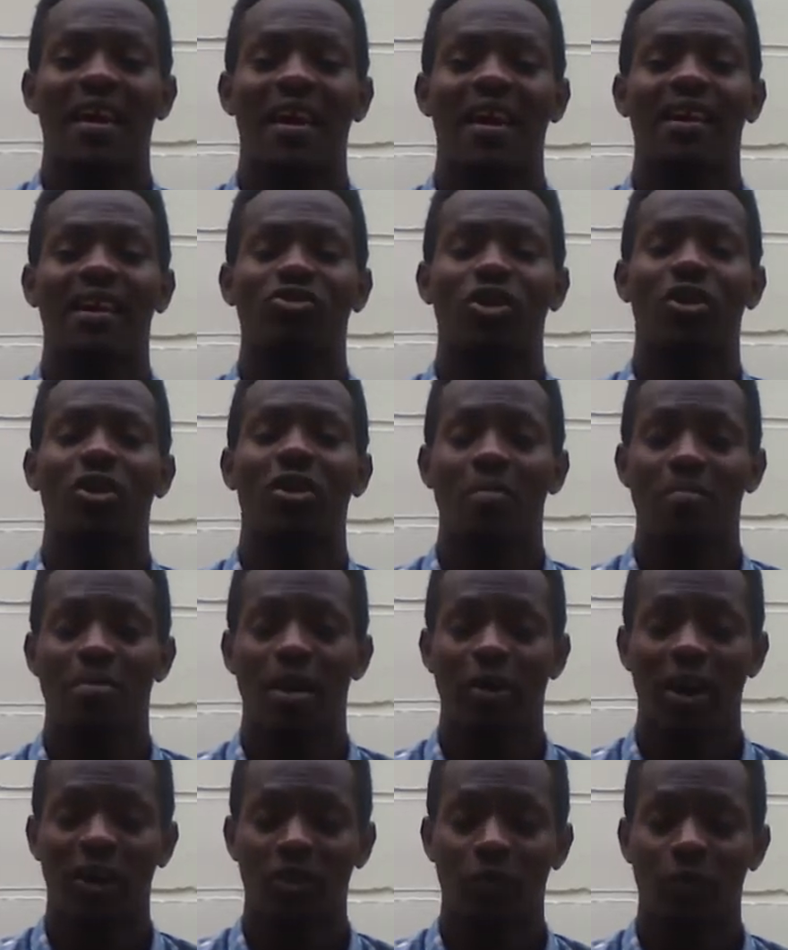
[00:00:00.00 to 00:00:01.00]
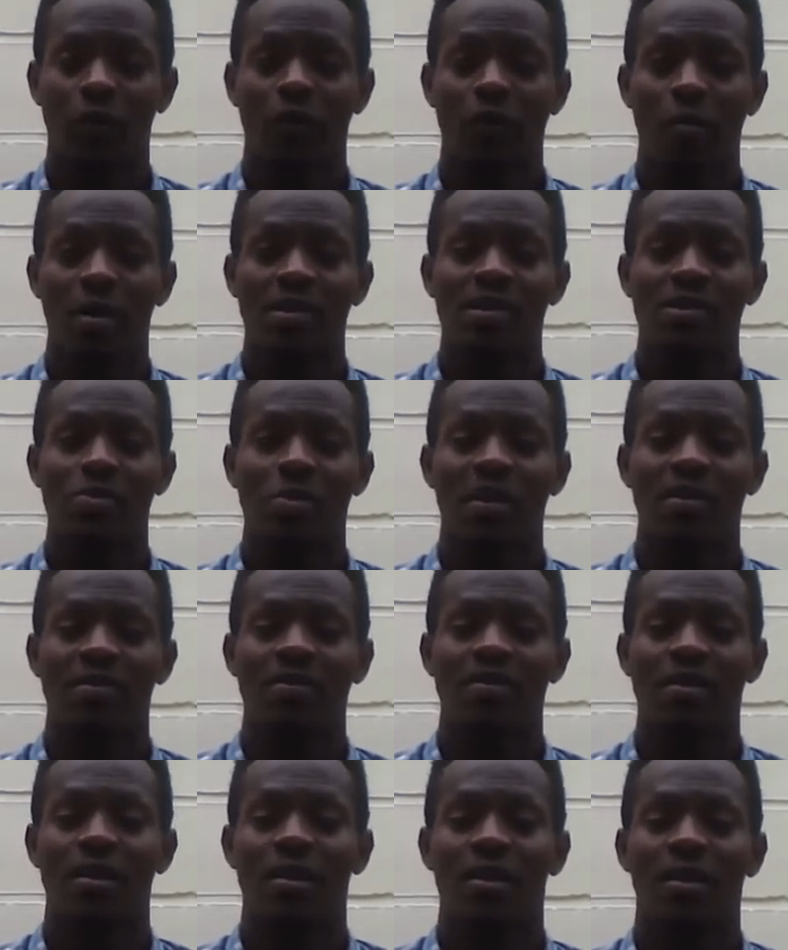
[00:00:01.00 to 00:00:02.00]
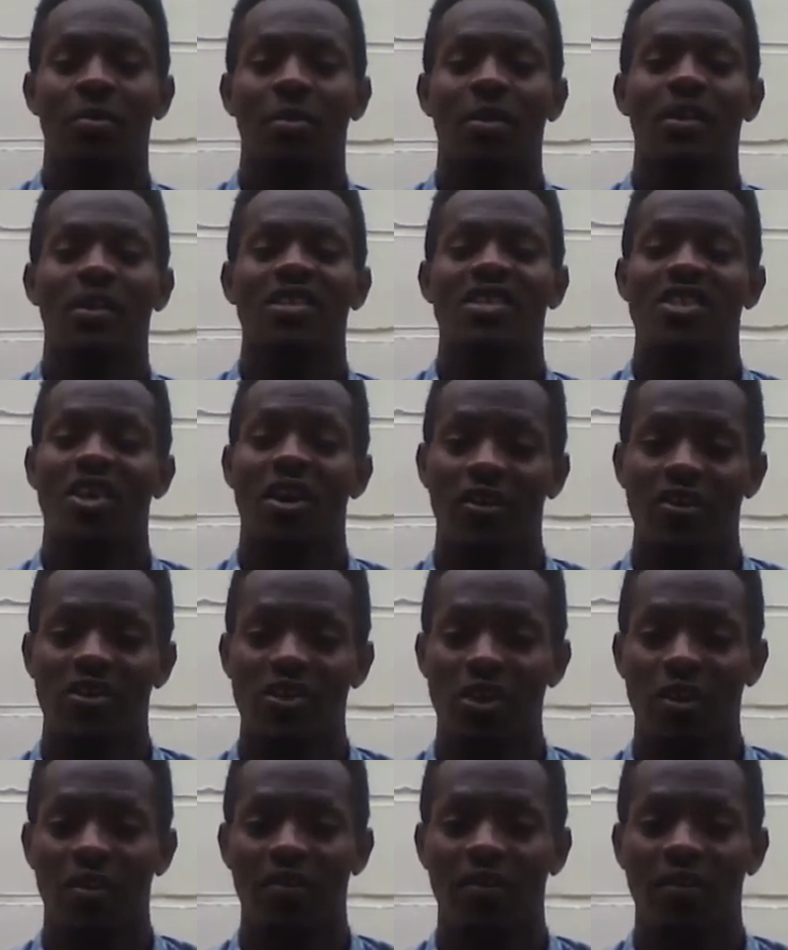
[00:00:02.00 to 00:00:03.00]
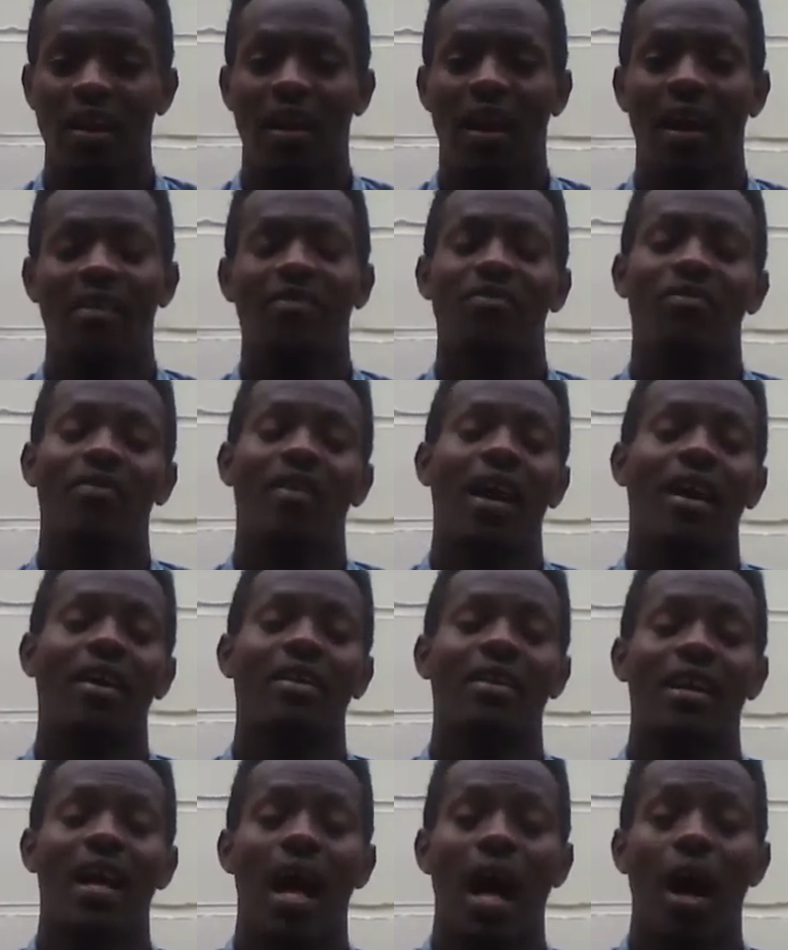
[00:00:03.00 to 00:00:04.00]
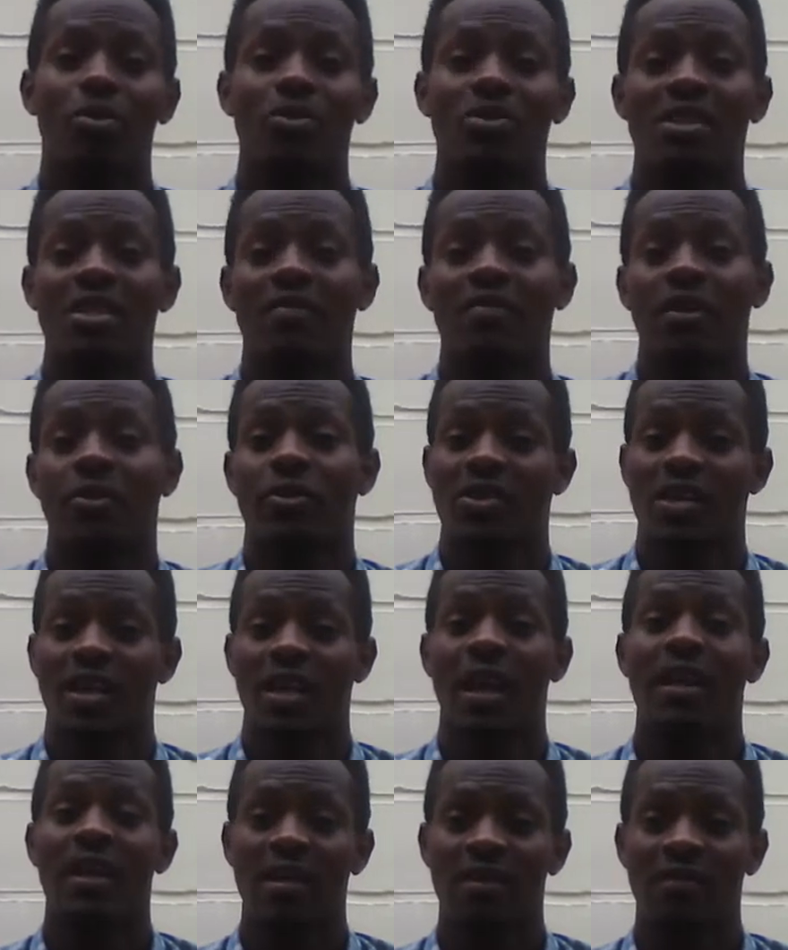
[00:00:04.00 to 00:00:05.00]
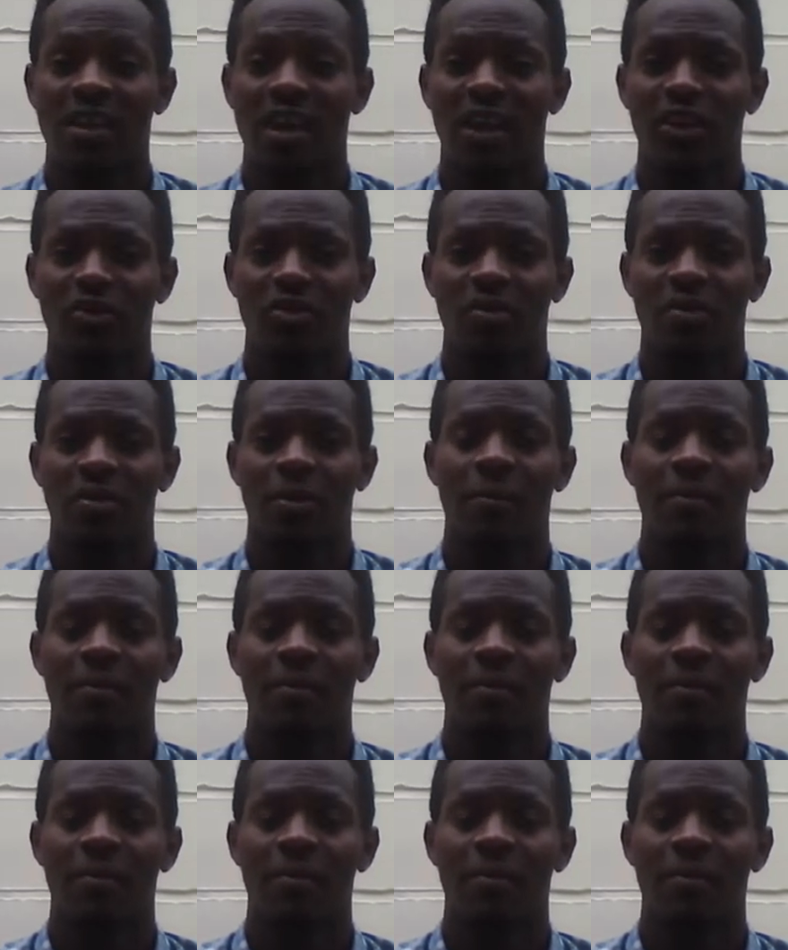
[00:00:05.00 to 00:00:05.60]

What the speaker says: Try to compare the actual performance with the standards and find out if there is any deviation.